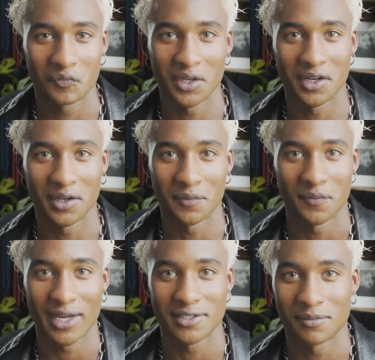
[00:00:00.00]
You know,
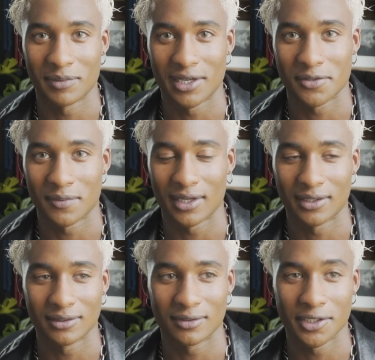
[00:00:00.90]
that's the best
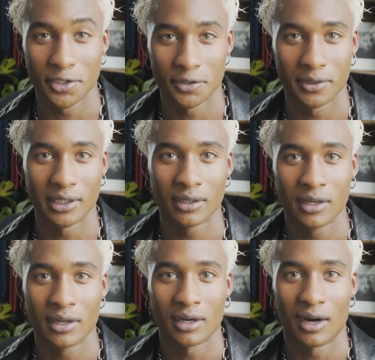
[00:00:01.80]
way to do it.
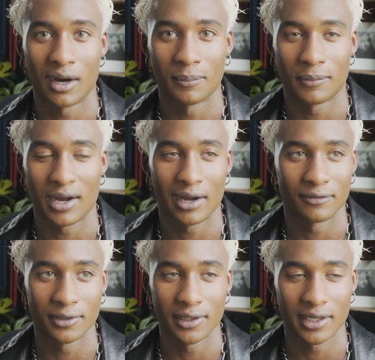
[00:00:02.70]

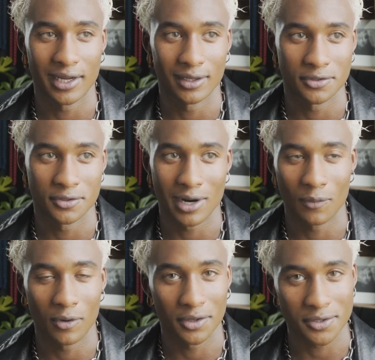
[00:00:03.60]
I've learned that
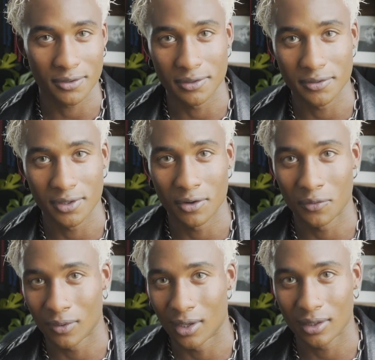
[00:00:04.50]
drywall screws
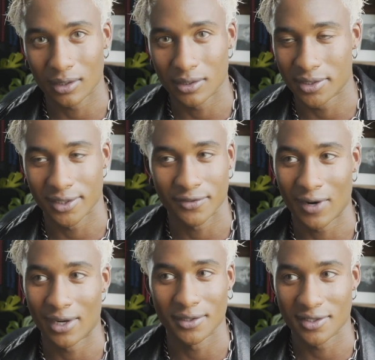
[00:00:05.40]
don't work. Just
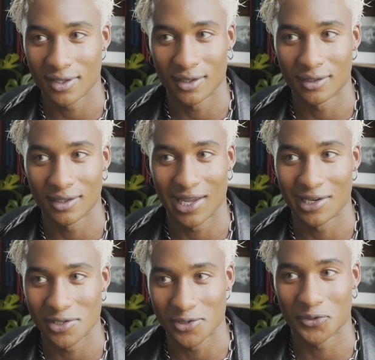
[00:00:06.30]
find a stud
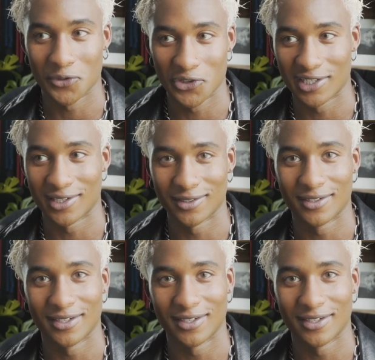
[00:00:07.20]
and just screw it in.